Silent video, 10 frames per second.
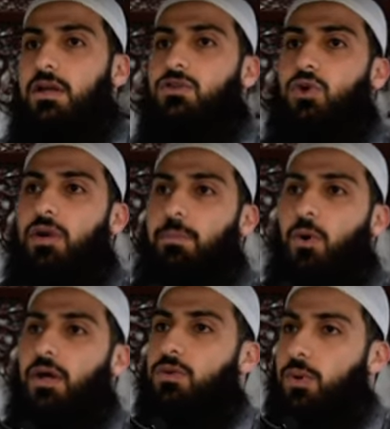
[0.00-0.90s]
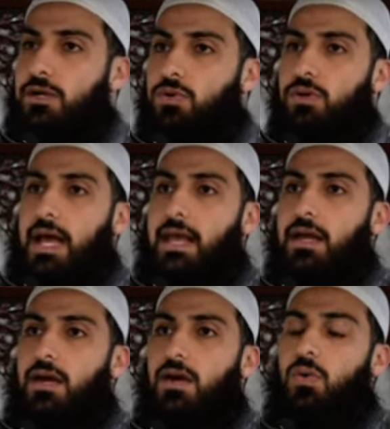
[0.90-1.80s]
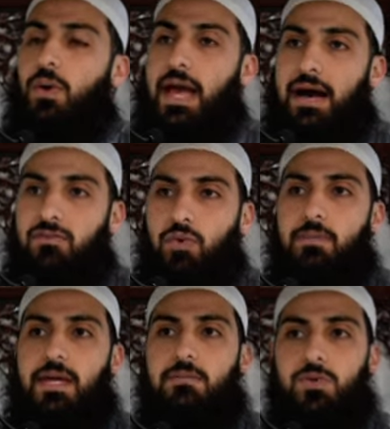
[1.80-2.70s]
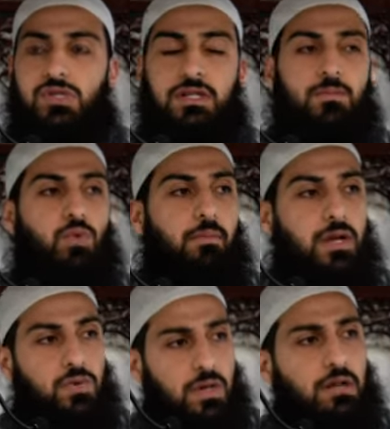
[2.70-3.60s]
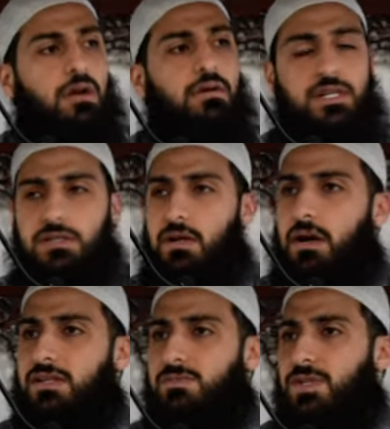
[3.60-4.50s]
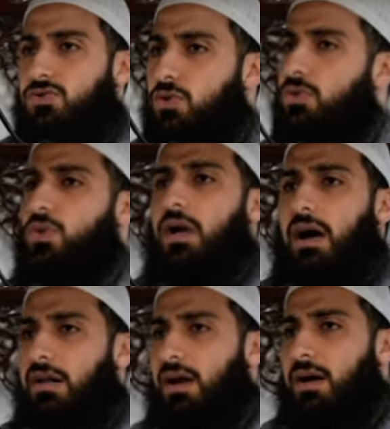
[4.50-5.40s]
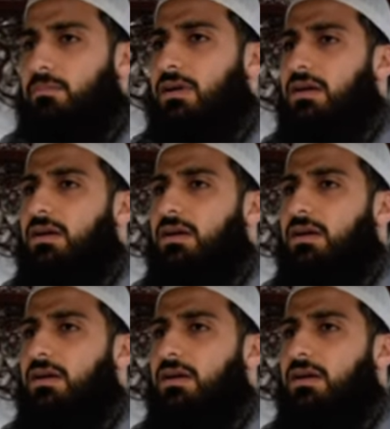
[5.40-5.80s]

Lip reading: to the point where today we have women, Muslim women, who encourage their husbands to do the haram